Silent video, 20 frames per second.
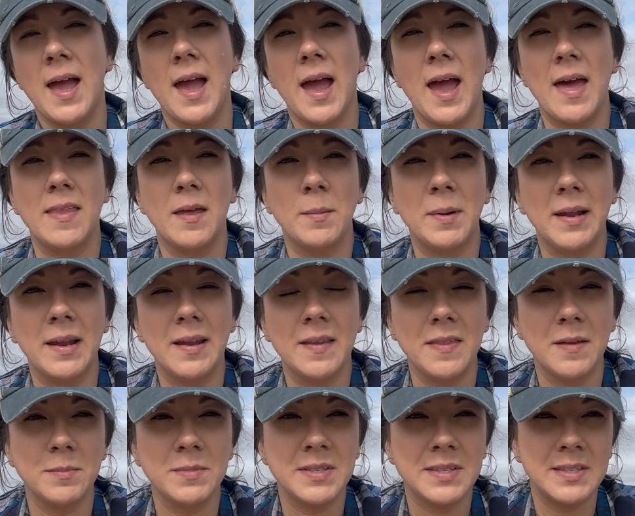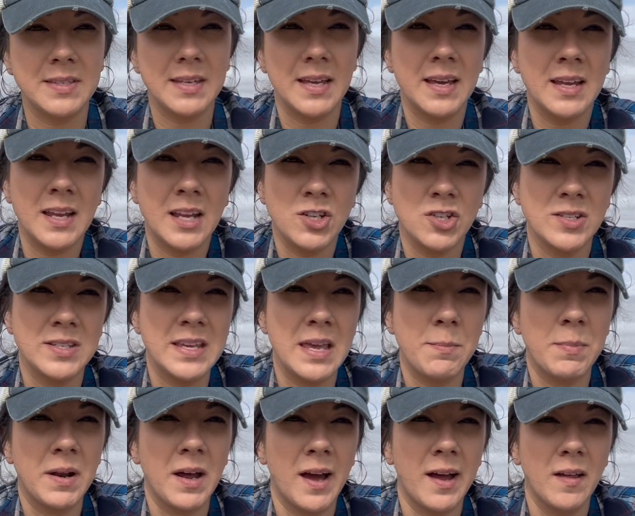and I'm gonna let them sit and just
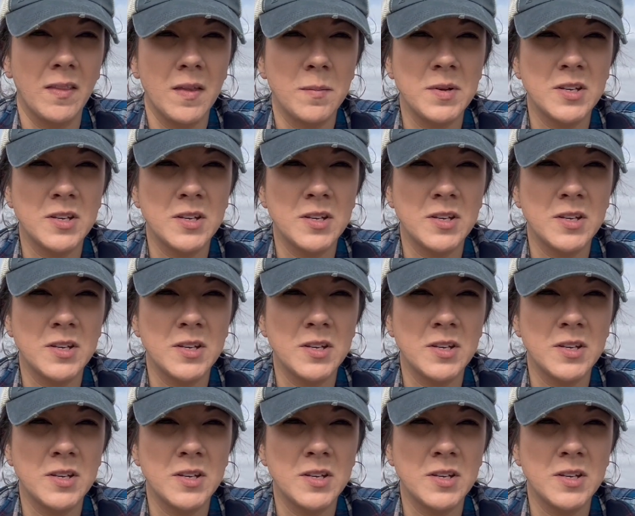keep an eye on them